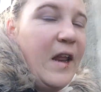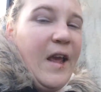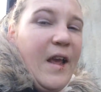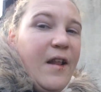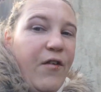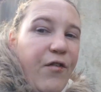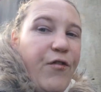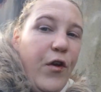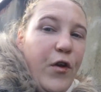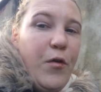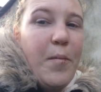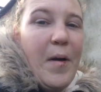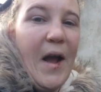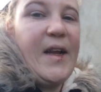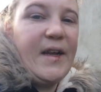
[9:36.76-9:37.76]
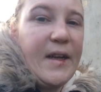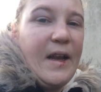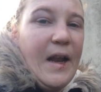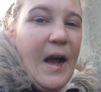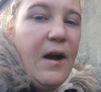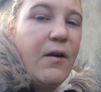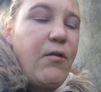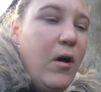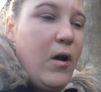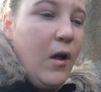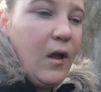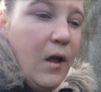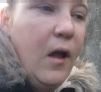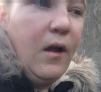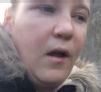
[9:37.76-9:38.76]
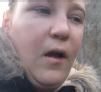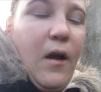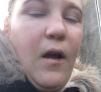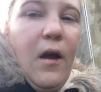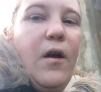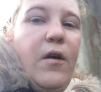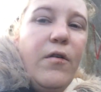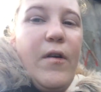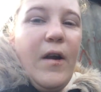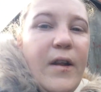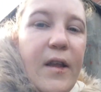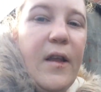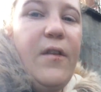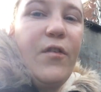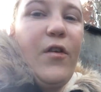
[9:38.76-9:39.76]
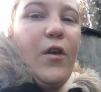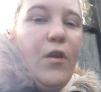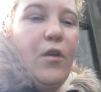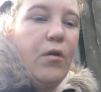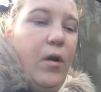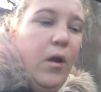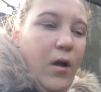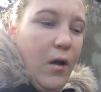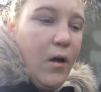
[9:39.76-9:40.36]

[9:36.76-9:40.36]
near the food bank now, ready to